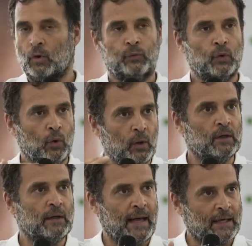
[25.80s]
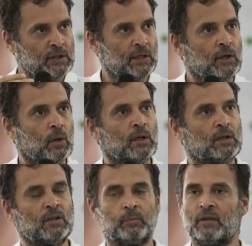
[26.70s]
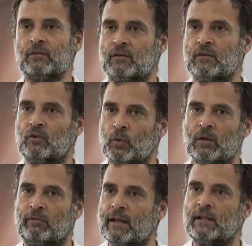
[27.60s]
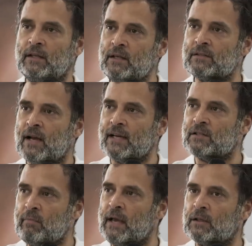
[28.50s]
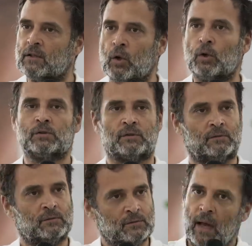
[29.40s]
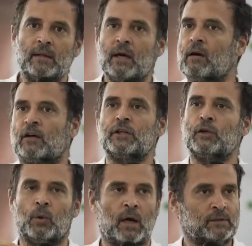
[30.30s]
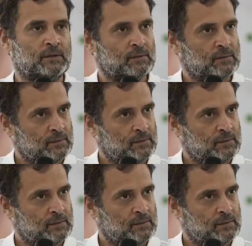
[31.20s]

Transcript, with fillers: So if you go and actually look at these businesses, you will find these guys make the laws and they're crushing you guys.